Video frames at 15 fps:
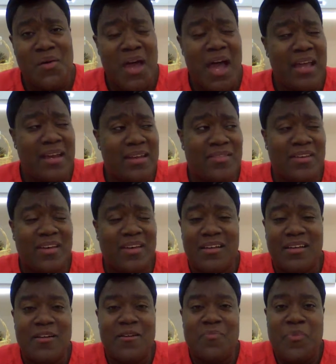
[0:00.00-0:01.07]
kind of a
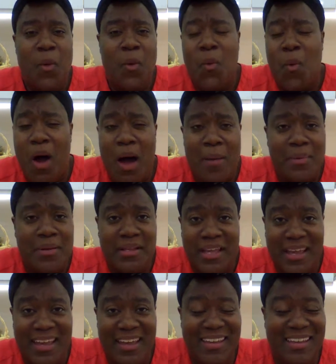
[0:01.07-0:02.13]

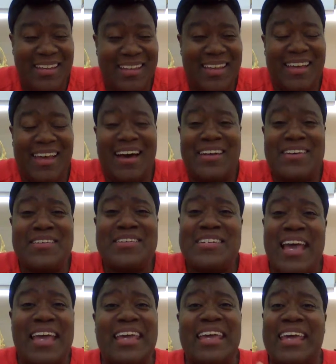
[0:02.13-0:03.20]
wobbly
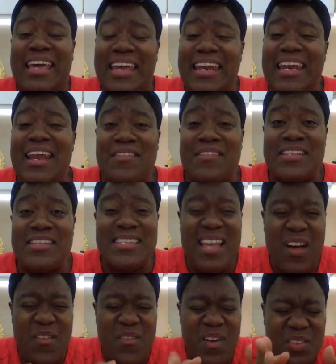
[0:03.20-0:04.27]
undertaking in and of
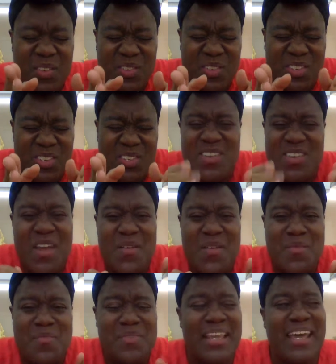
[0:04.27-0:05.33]
itself on those two
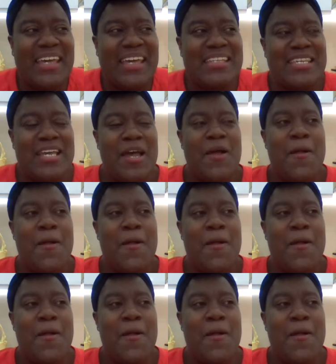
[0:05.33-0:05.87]
narrow blades.